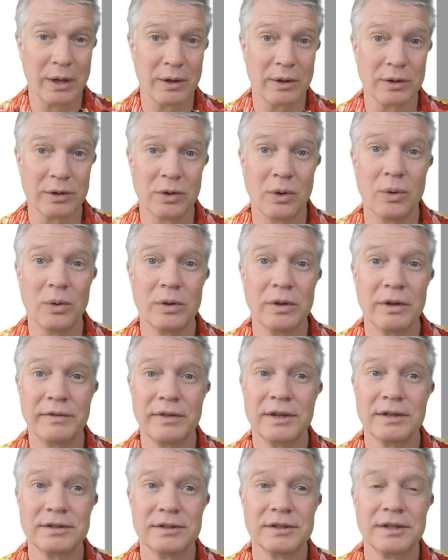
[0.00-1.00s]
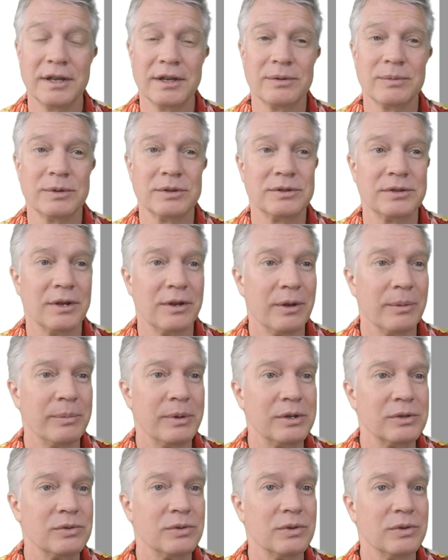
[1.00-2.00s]
goal of this, again, was to help
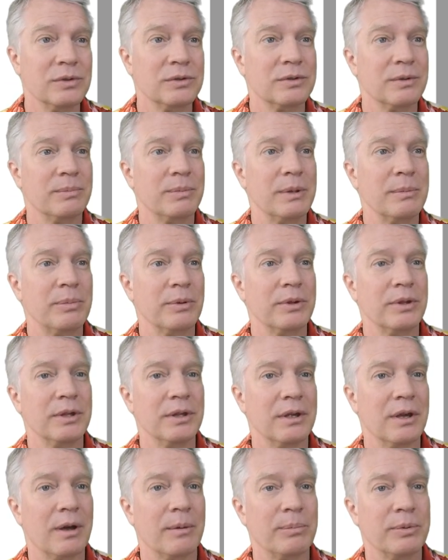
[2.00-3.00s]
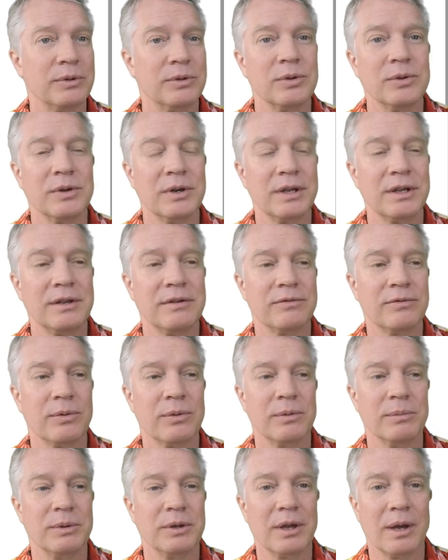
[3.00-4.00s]
introduce to people the opportunity
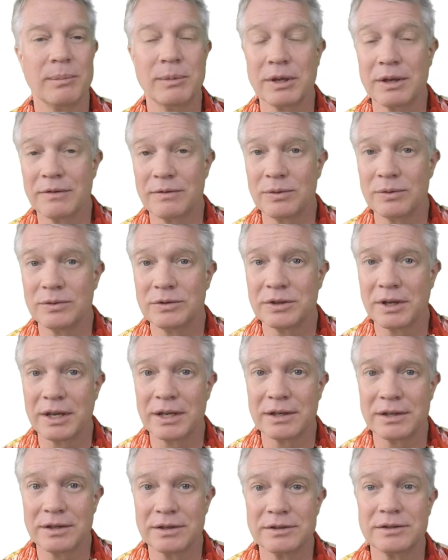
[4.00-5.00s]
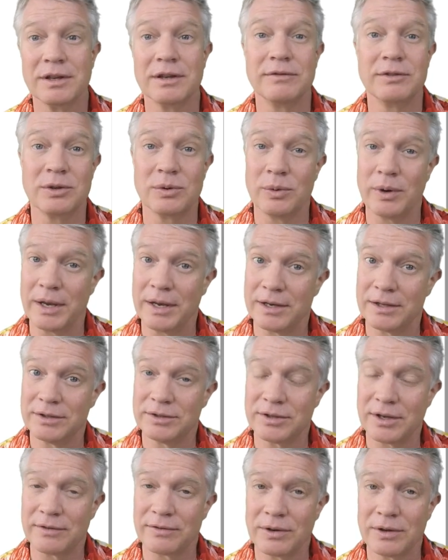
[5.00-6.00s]
for becoming a food scientist. I've created
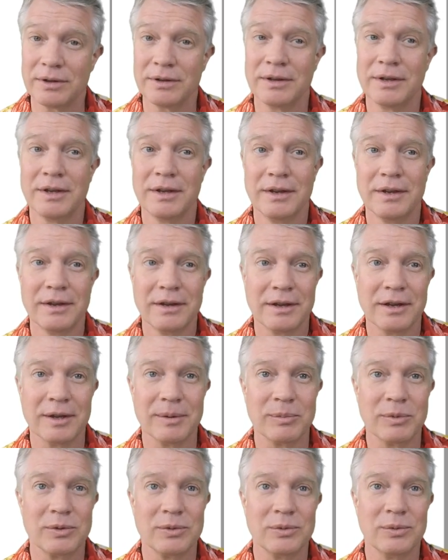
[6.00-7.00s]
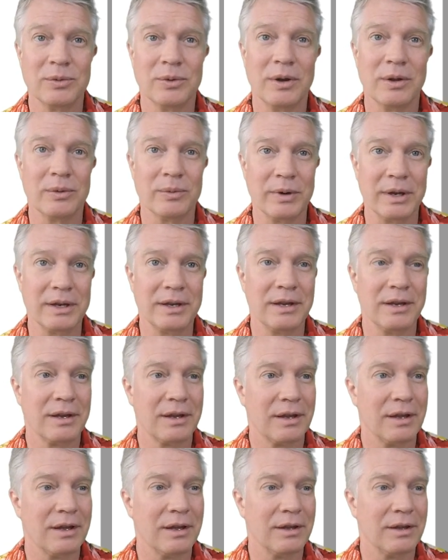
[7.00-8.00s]
several through already,
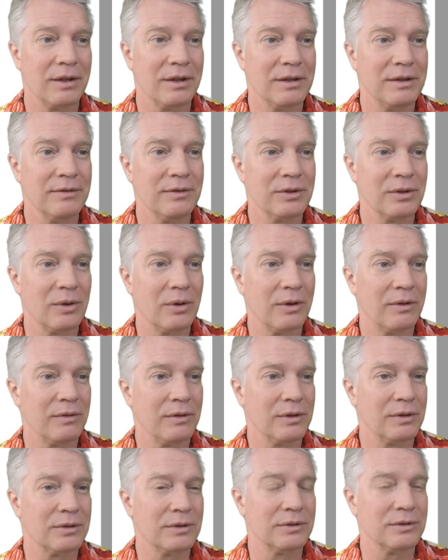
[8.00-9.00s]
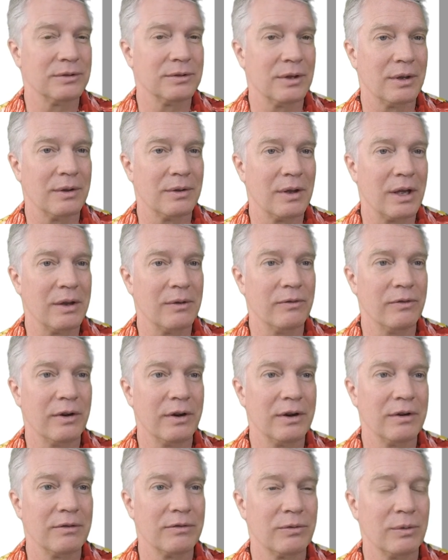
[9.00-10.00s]
even though this is a
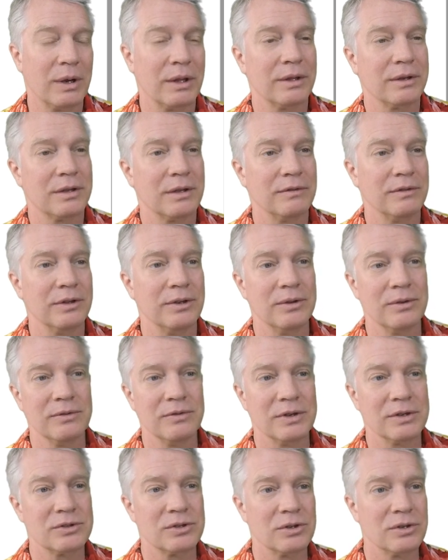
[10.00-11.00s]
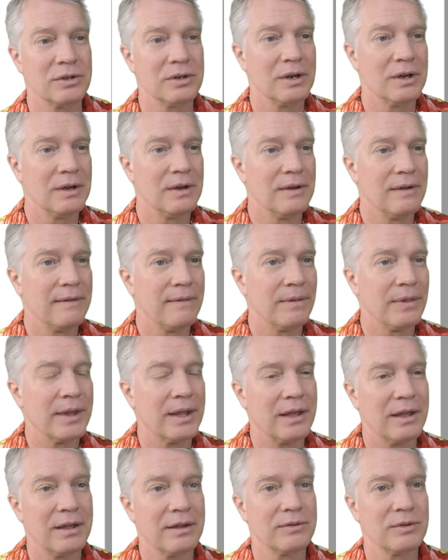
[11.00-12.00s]
very relatively new venture.
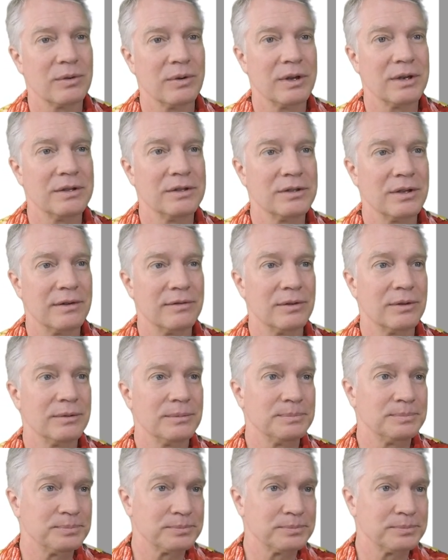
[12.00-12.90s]
I have created several.